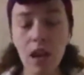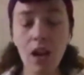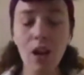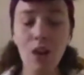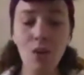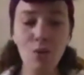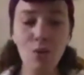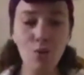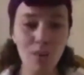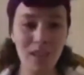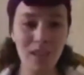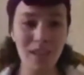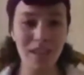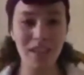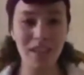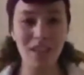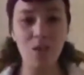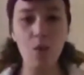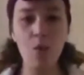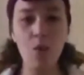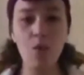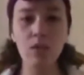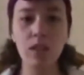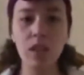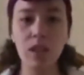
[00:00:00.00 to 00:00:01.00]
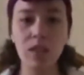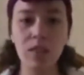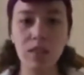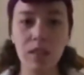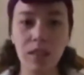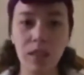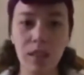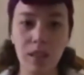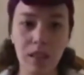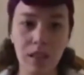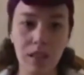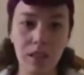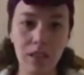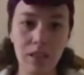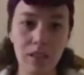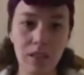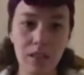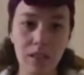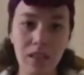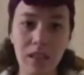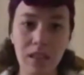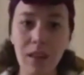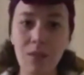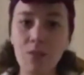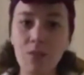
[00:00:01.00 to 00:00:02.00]
we can hold on to things
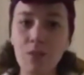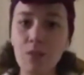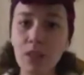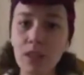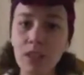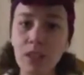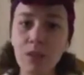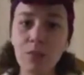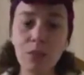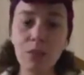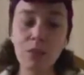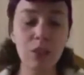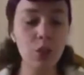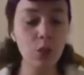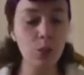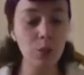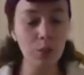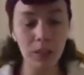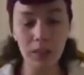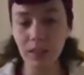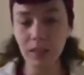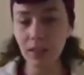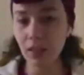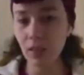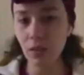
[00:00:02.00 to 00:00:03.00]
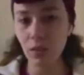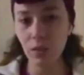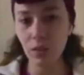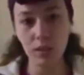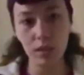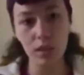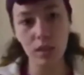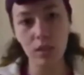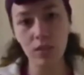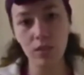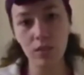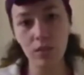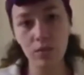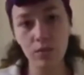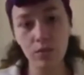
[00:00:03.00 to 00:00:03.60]
that really we don't need to hold on to.